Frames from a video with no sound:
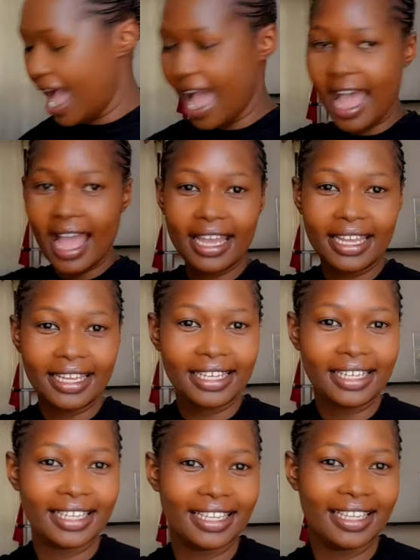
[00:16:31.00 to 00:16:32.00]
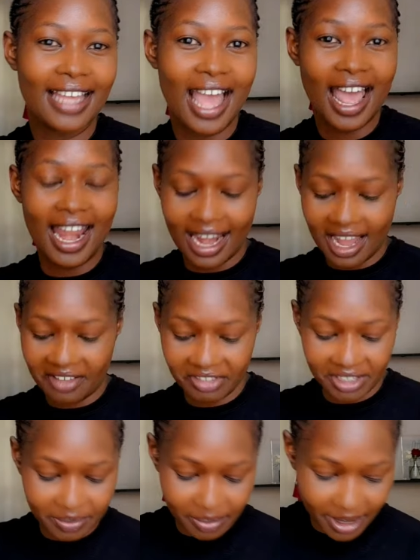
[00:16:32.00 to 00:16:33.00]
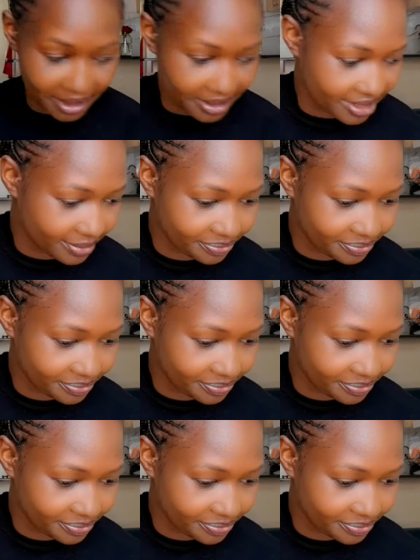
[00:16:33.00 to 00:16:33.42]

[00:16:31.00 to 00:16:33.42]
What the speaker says: I love this bag.